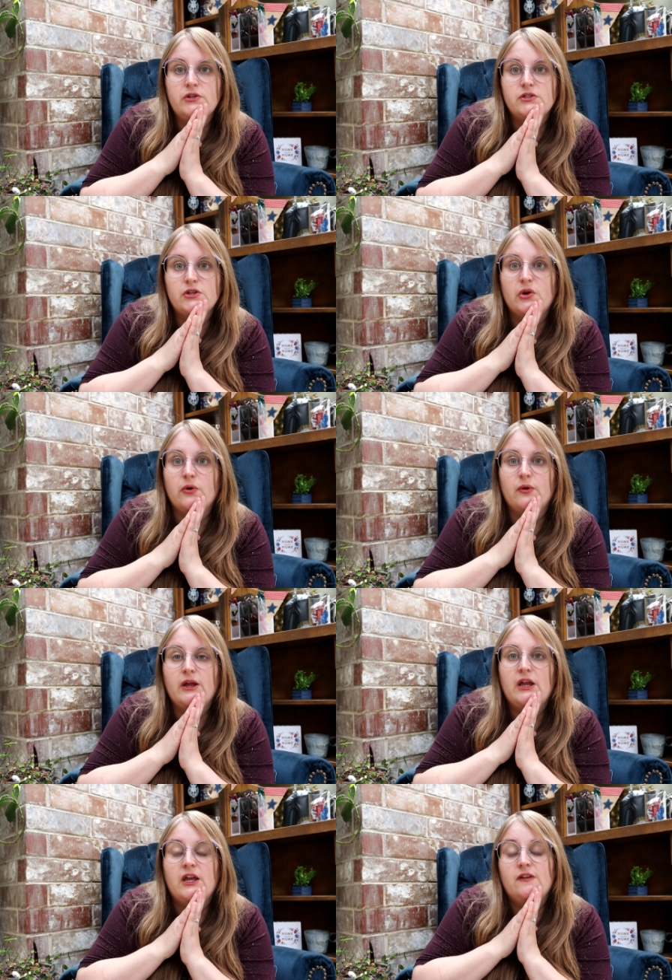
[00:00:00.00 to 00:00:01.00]
So
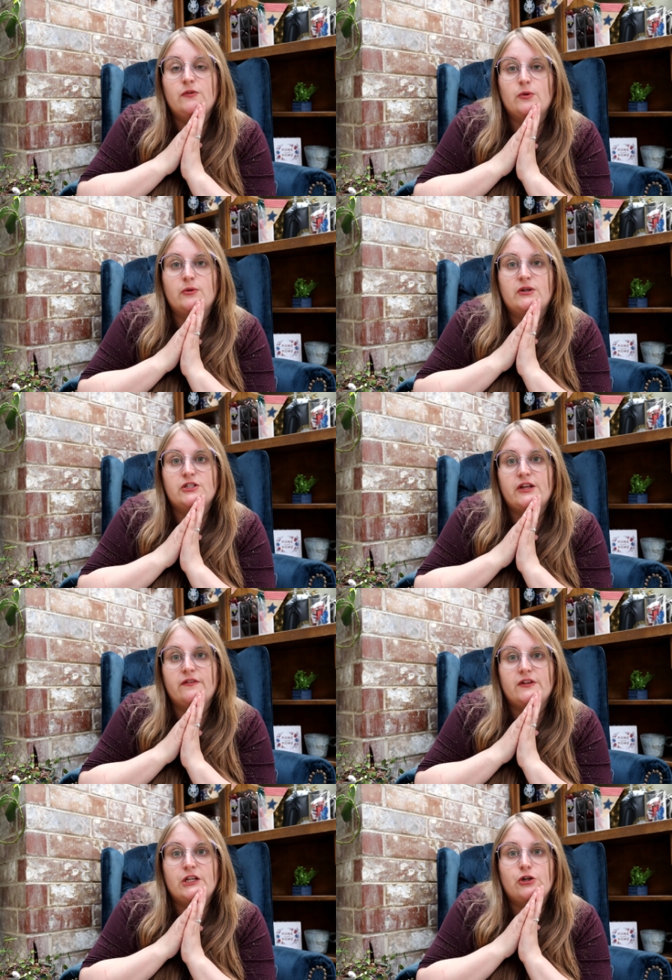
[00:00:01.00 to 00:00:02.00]
if you want to watch
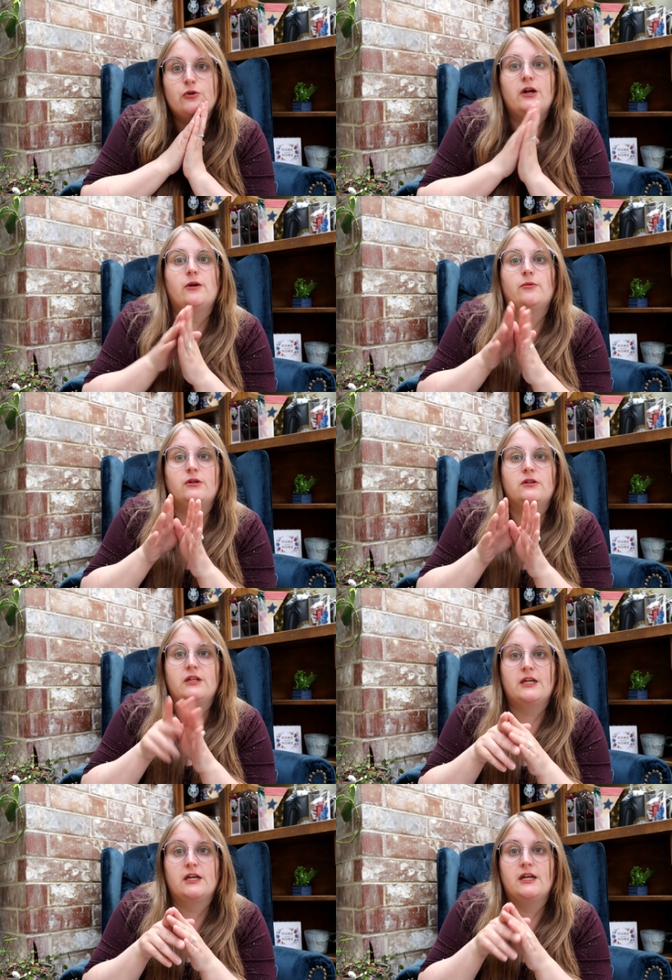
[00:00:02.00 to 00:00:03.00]
that video, I will
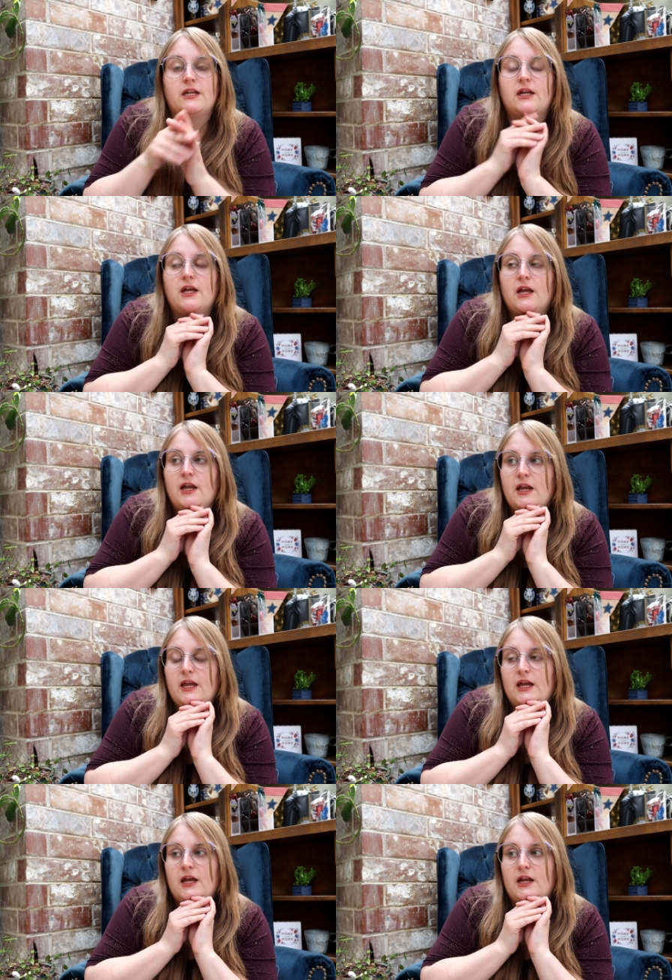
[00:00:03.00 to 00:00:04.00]
link it.
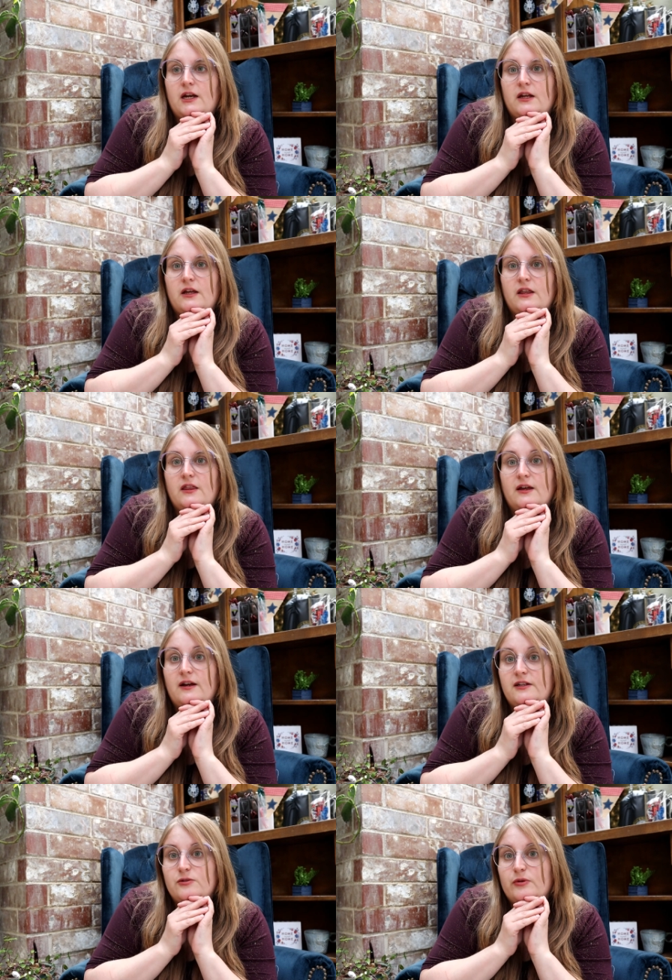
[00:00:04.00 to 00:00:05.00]
And
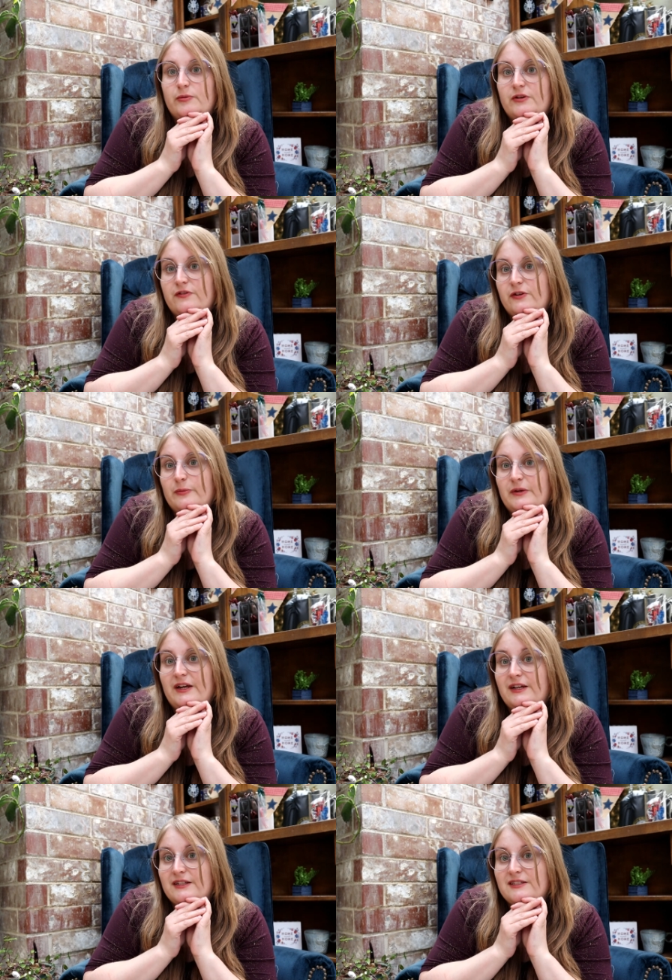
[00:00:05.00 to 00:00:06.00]
that is what I'm going to film
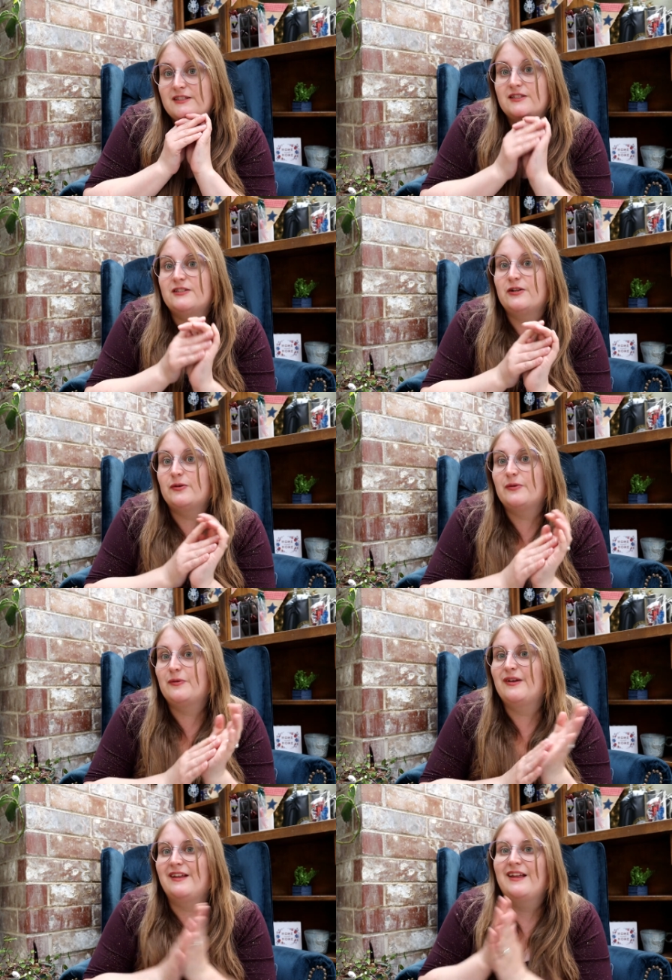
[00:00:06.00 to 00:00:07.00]
next.
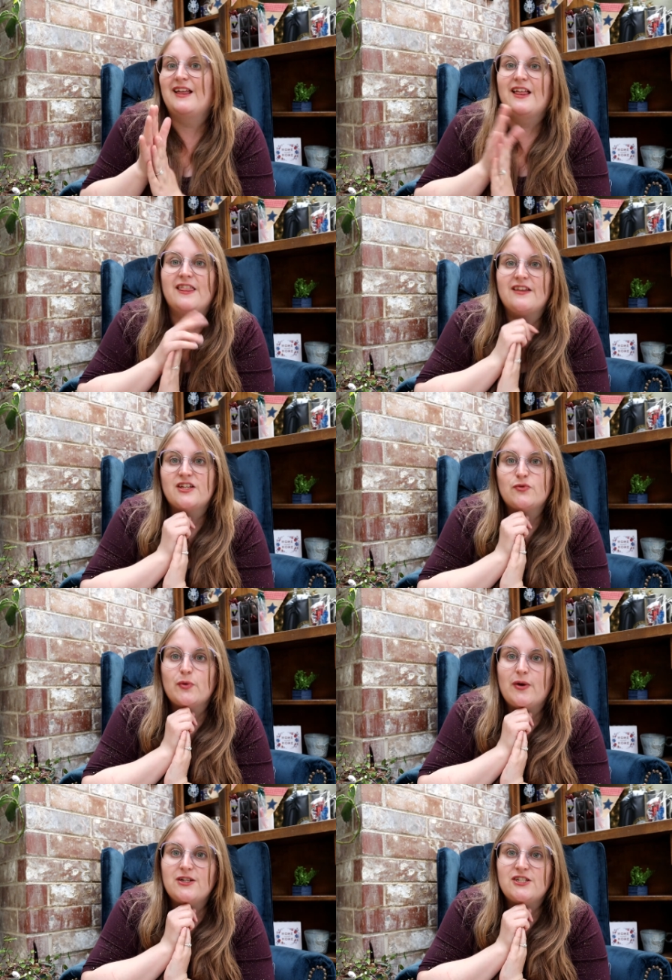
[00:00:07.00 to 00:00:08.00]
So thanks
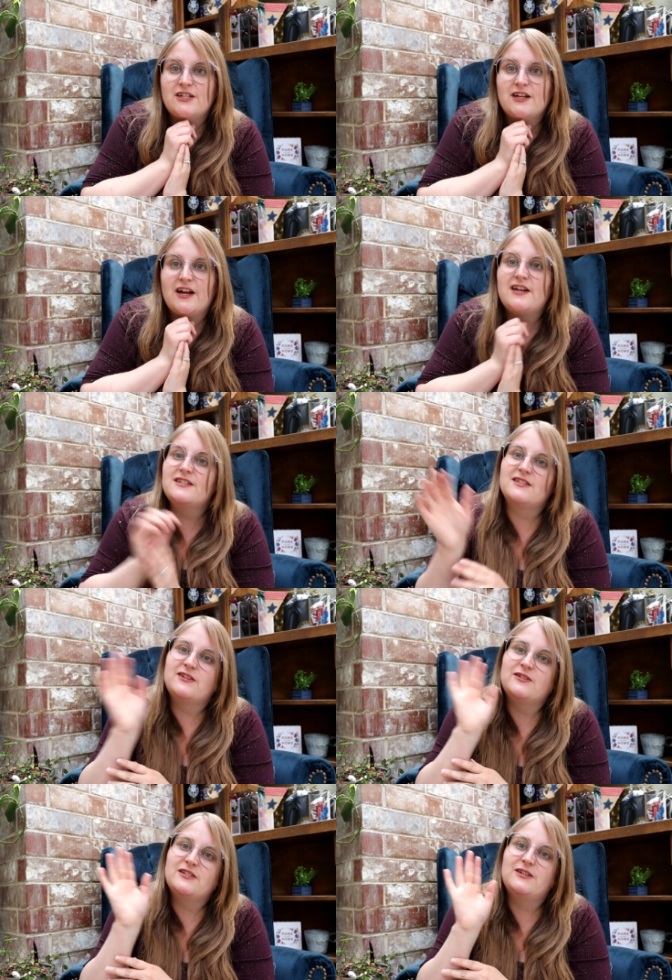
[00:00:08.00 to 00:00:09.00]
for watching guys.
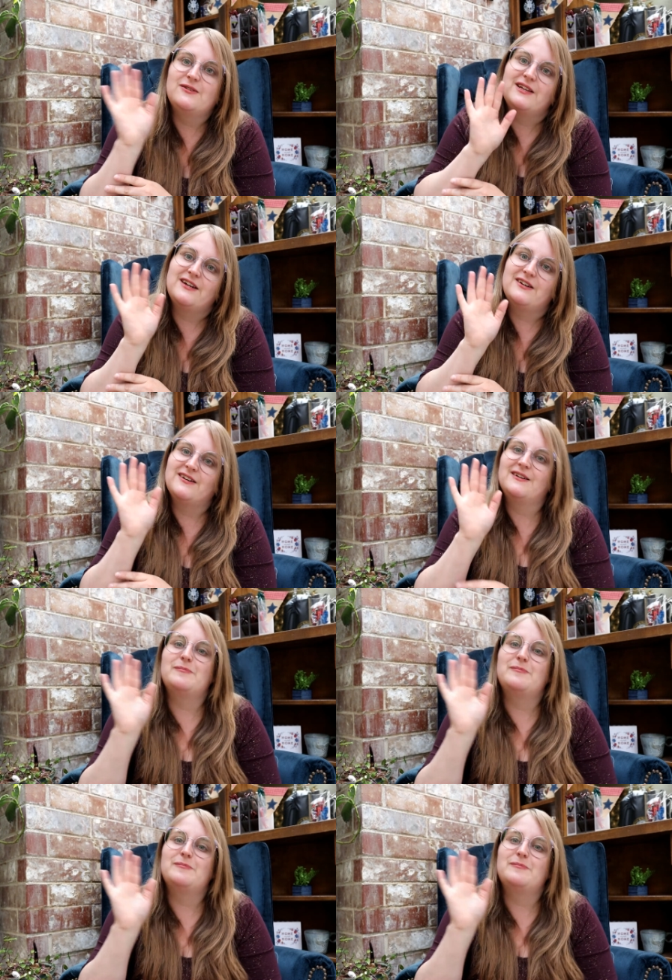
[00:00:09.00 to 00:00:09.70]
See you later.